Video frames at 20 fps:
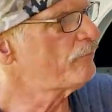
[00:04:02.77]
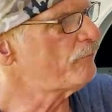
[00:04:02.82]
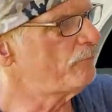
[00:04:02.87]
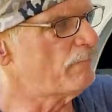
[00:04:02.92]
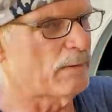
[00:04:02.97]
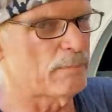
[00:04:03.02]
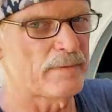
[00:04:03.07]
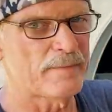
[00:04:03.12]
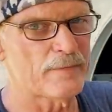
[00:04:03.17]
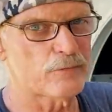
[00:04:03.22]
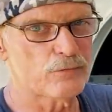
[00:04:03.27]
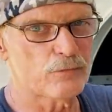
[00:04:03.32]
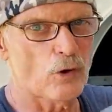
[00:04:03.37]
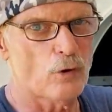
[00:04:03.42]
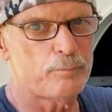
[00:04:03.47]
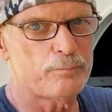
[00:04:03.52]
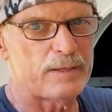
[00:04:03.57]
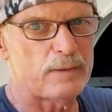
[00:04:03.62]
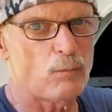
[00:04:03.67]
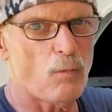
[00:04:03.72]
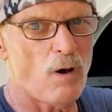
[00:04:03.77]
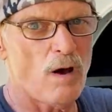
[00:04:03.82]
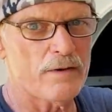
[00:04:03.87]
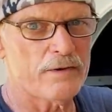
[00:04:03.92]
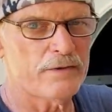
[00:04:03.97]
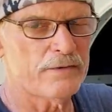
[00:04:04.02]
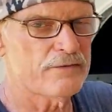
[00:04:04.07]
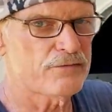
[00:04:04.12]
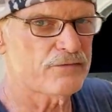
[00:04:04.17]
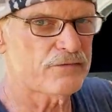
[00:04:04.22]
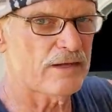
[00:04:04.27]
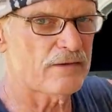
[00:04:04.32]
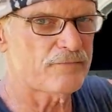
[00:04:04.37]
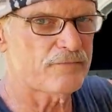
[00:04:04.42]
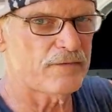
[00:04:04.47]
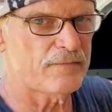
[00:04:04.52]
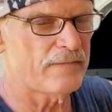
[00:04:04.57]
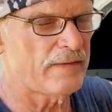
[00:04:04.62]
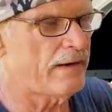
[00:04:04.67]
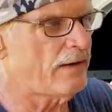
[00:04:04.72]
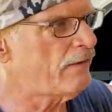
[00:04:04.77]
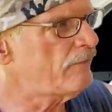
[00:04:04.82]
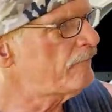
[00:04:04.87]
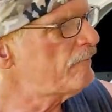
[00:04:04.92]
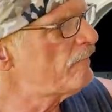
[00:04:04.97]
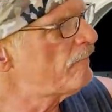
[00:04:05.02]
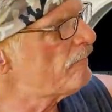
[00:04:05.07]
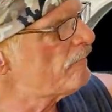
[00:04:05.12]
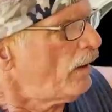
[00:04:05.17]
Remember the soapy water and stuff in there?